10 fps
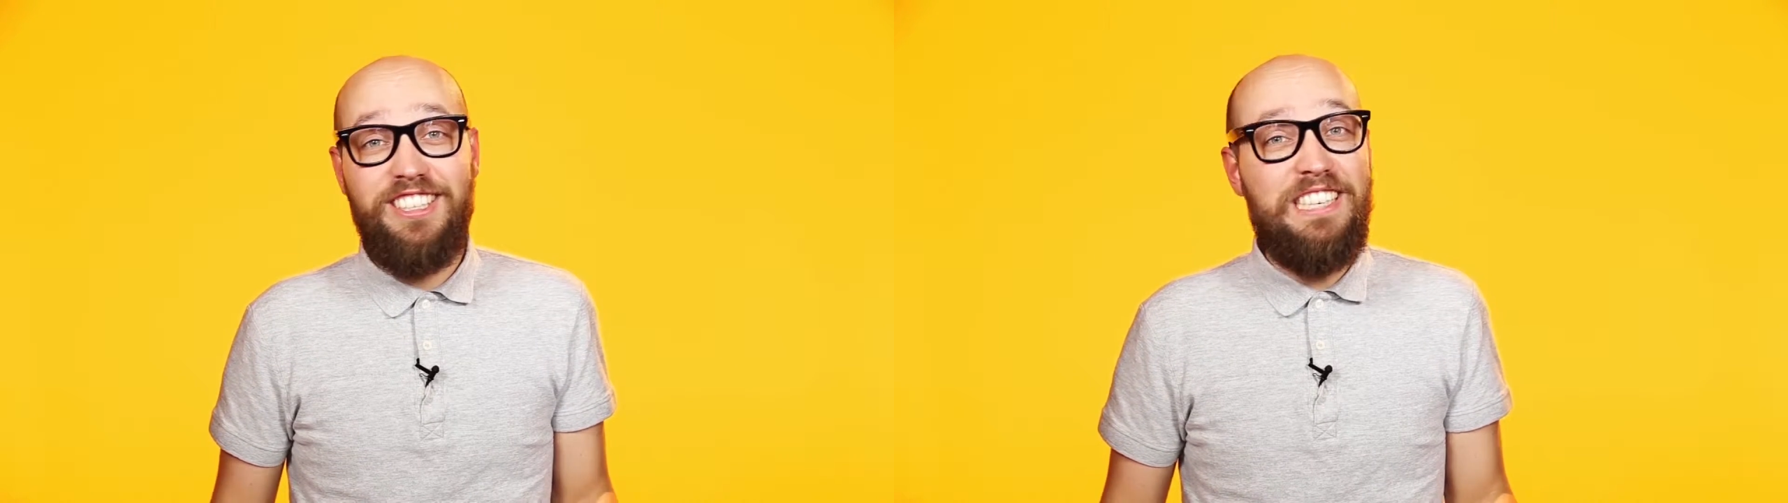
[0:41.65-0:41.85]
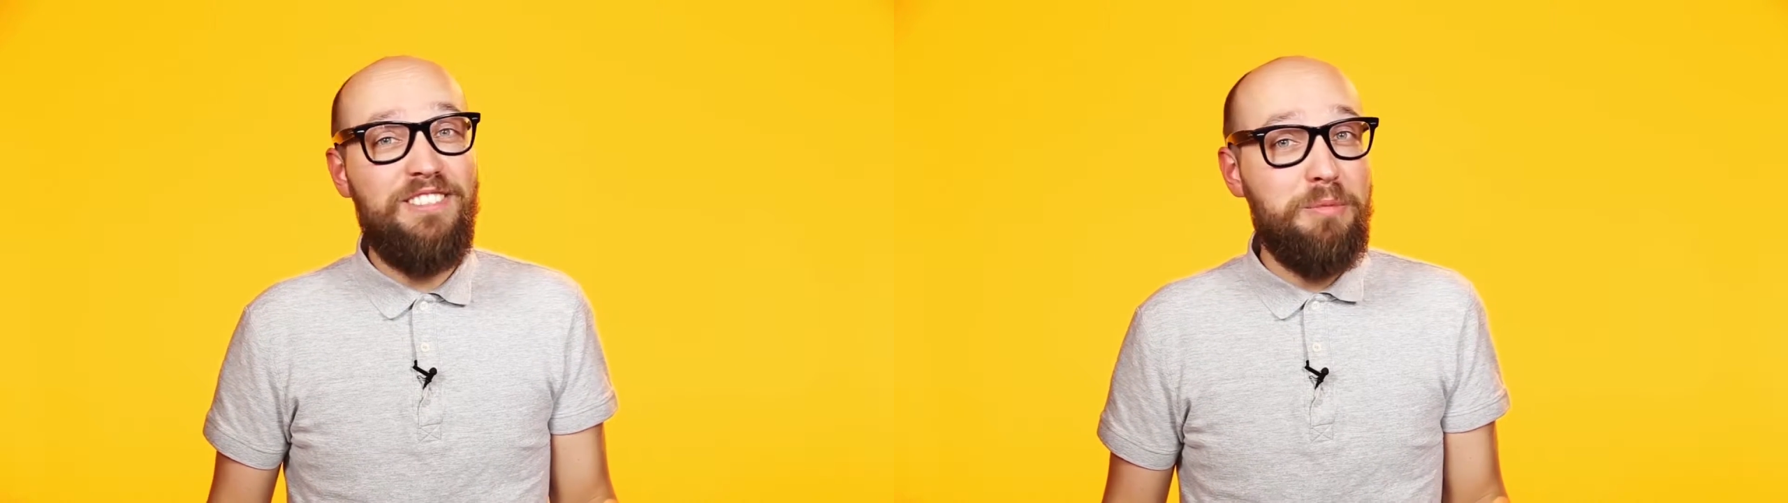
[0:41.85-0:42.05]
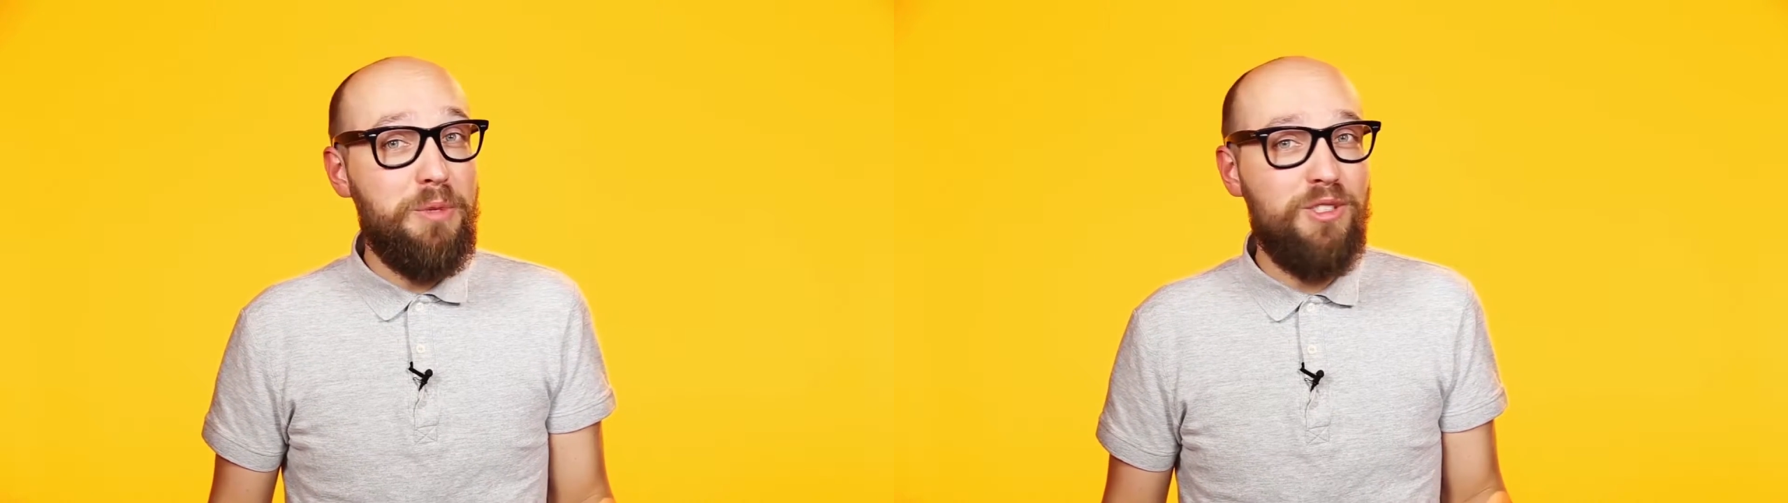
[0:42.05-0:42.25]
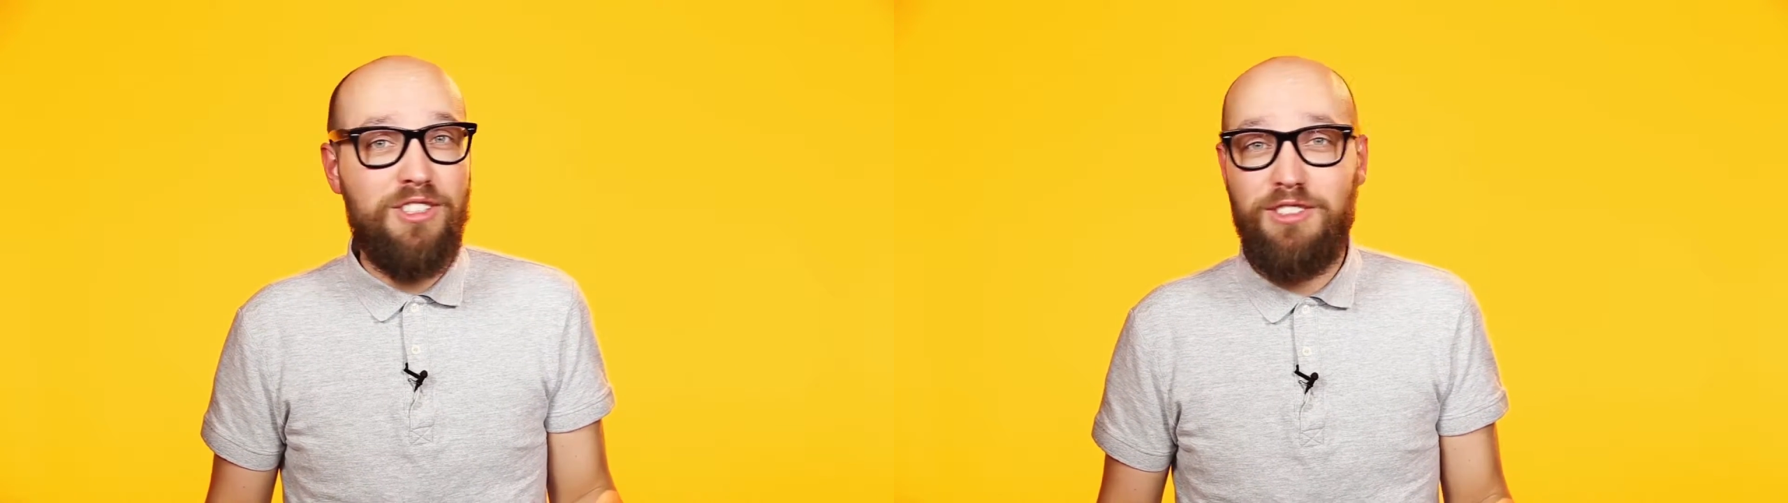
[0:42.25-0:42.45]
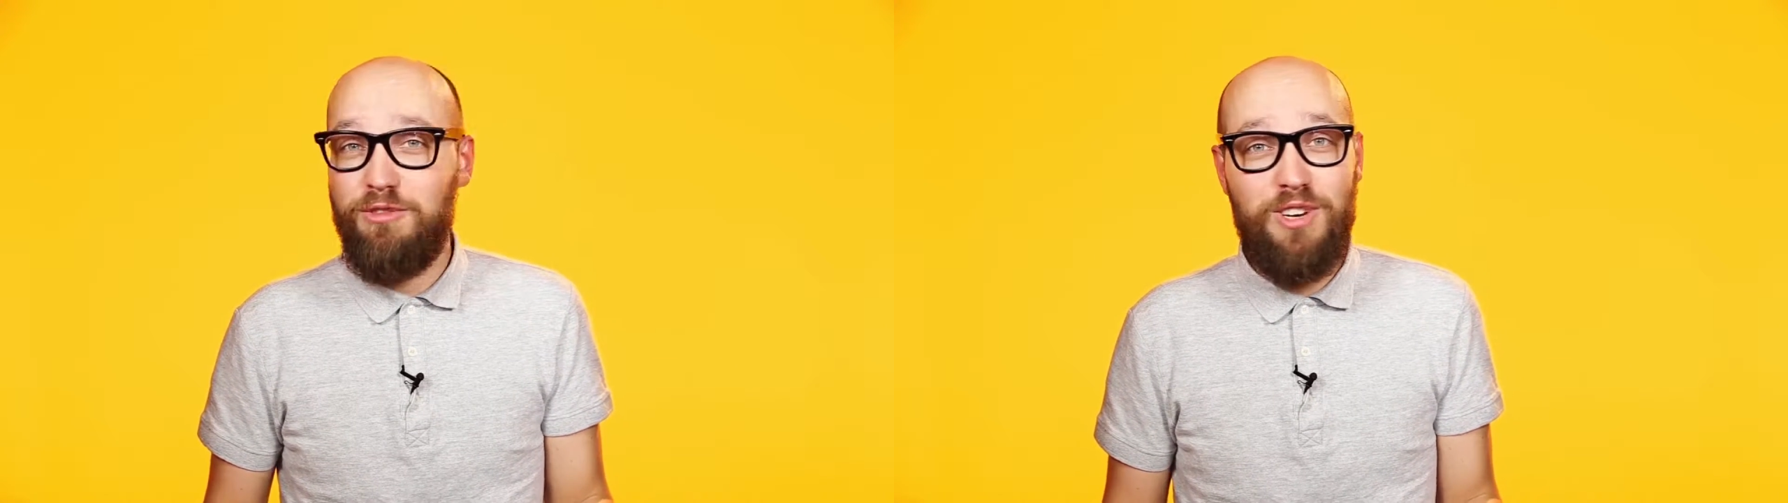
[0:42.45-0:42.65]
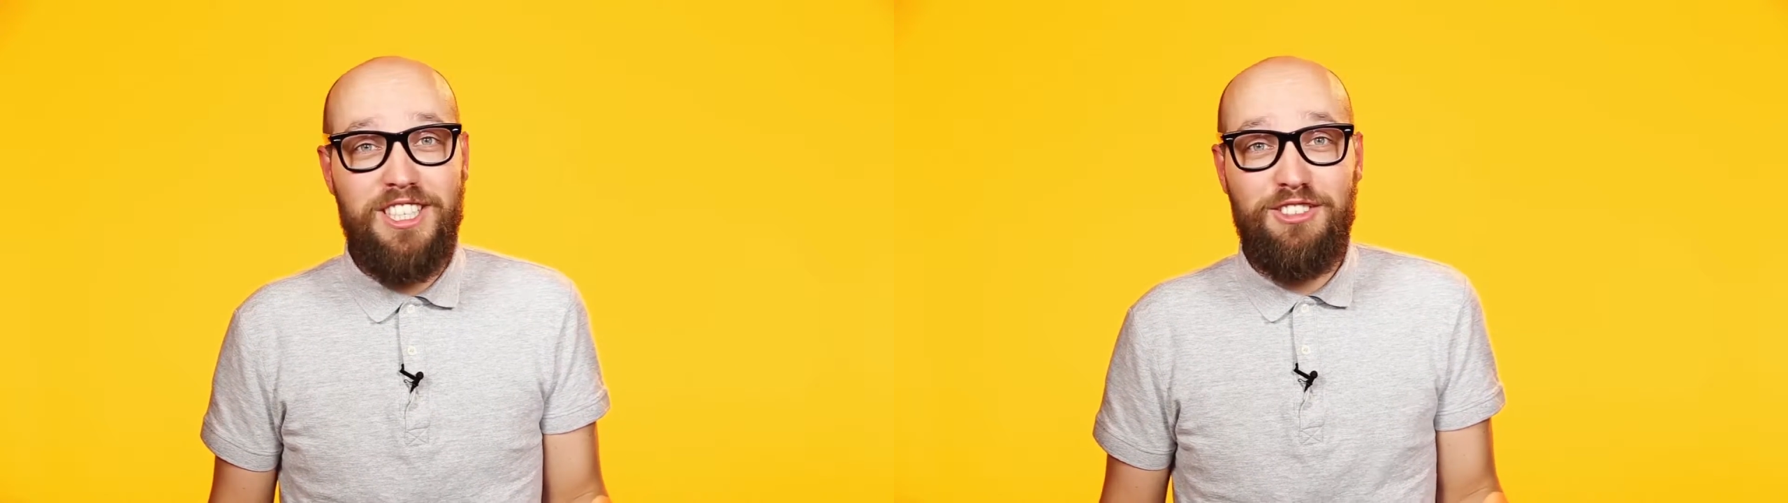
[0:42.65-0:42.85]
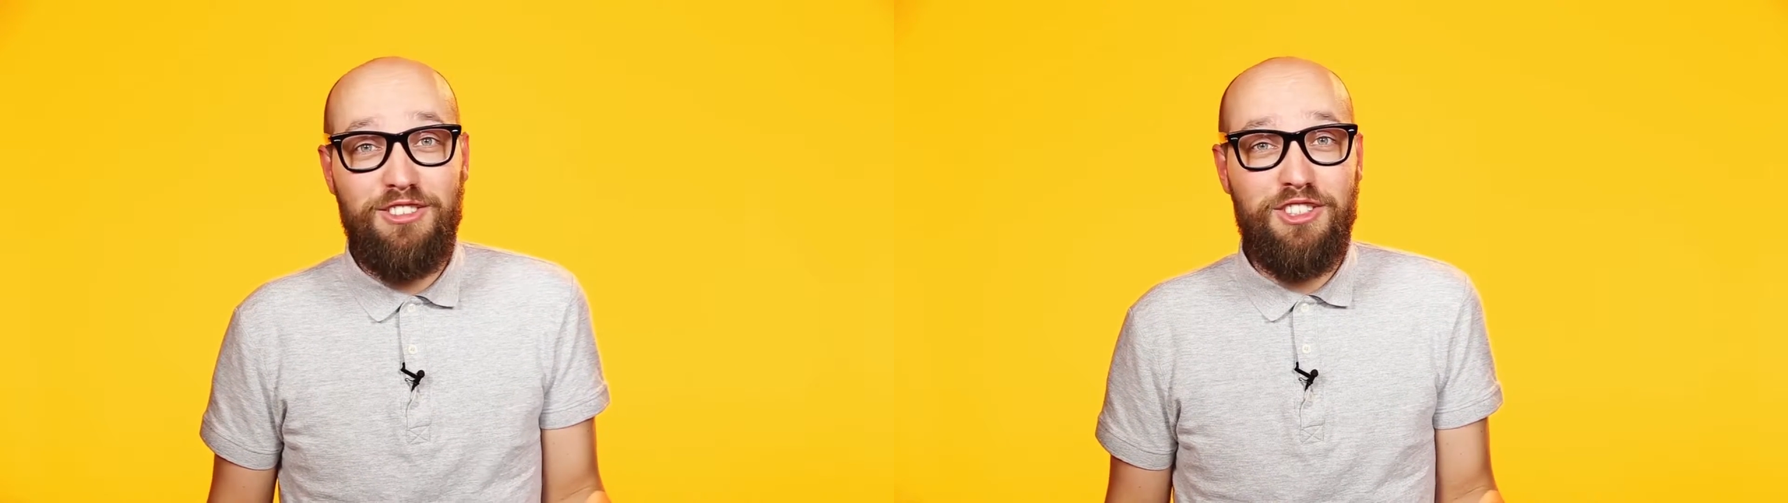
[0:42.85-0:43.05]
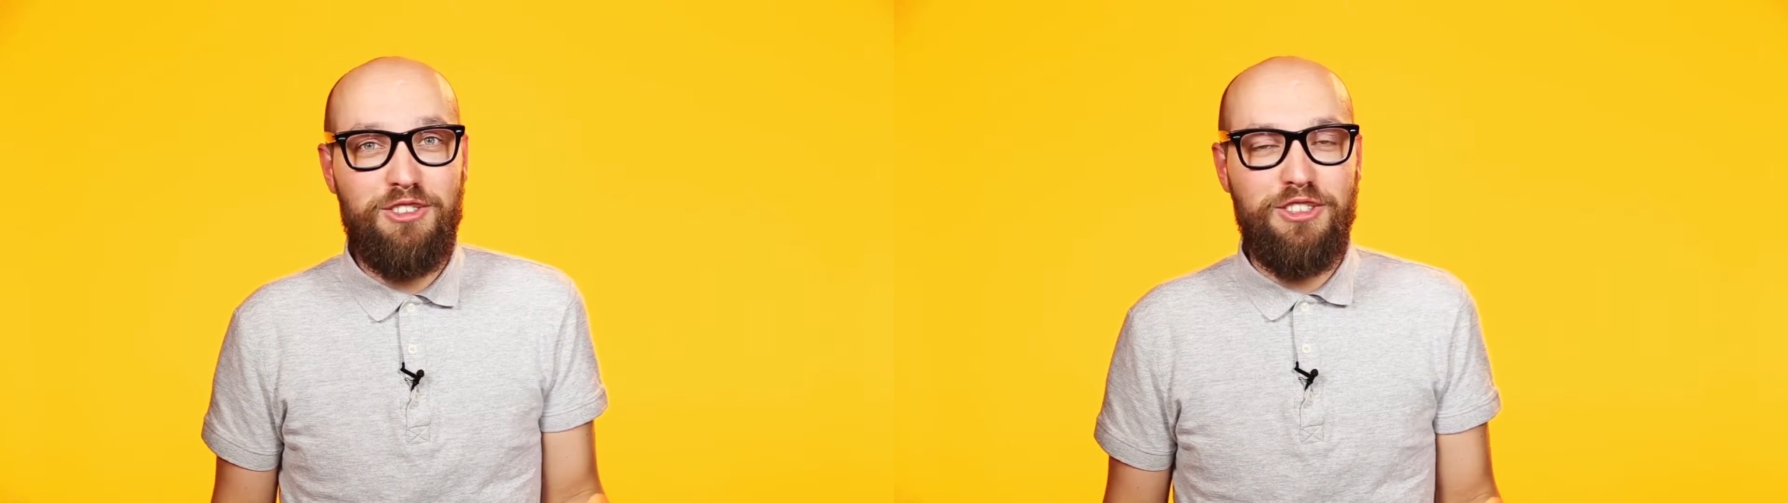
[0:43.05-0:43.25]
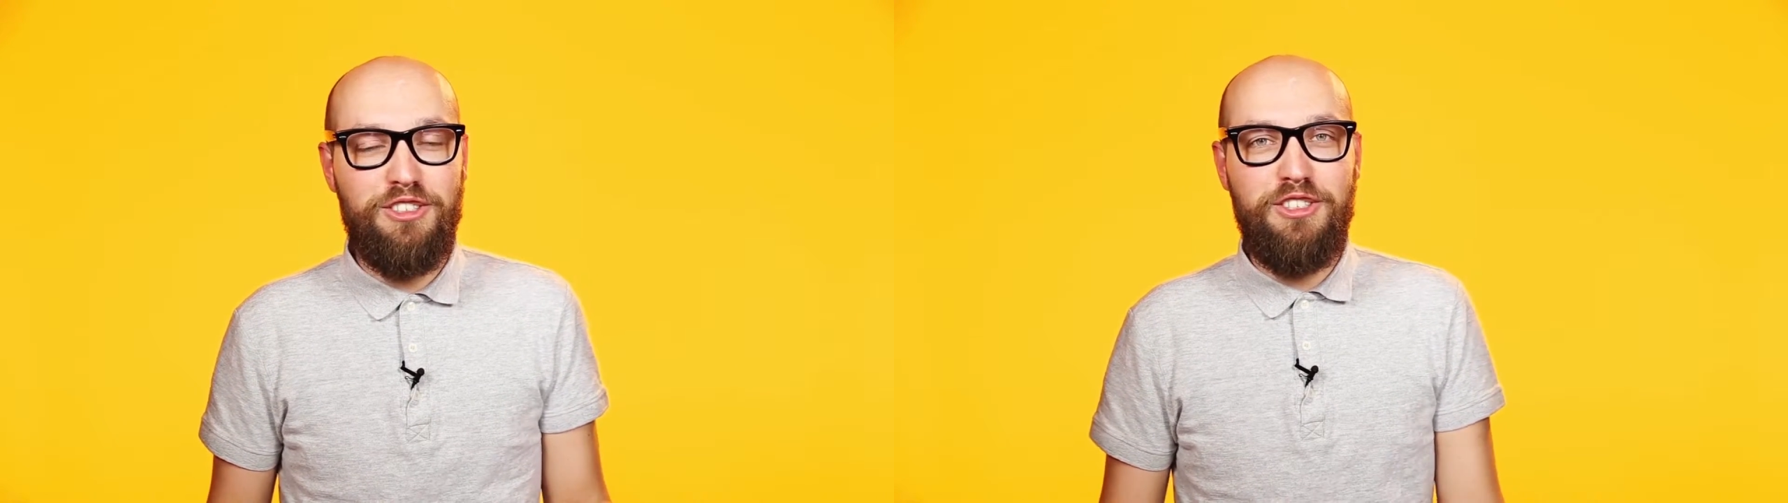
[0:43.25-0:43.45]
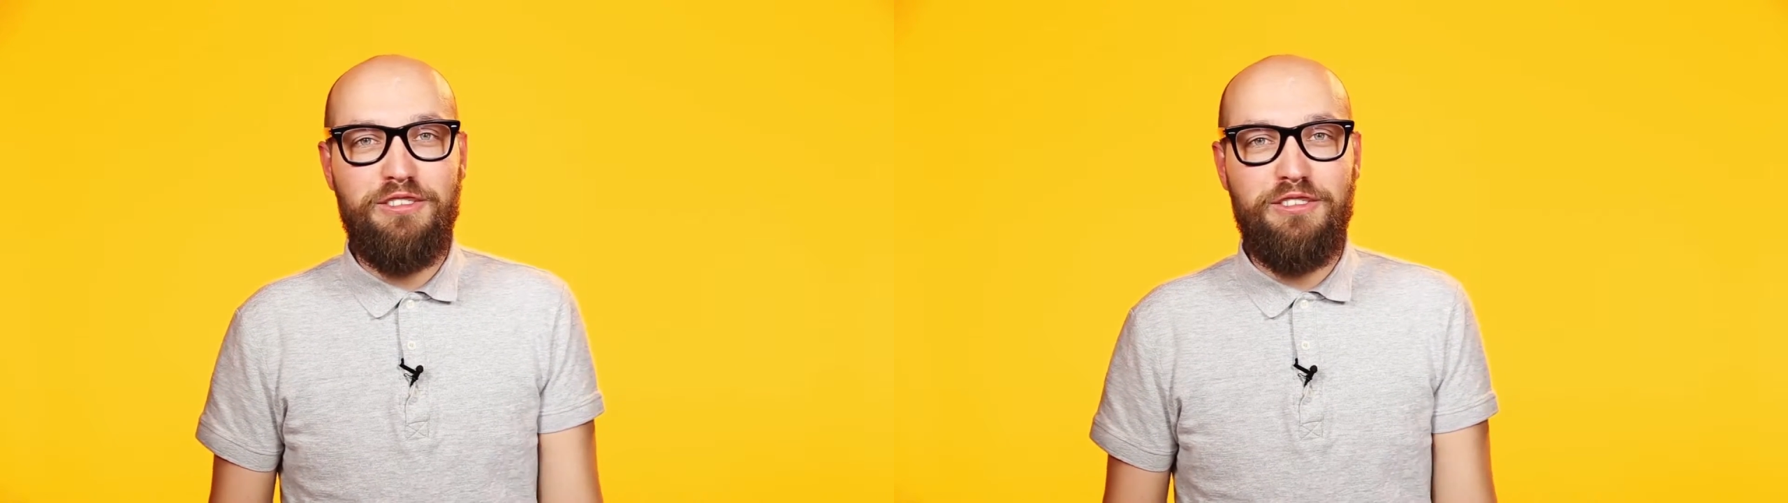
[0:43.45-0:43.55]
an evil mutant ready to destroy the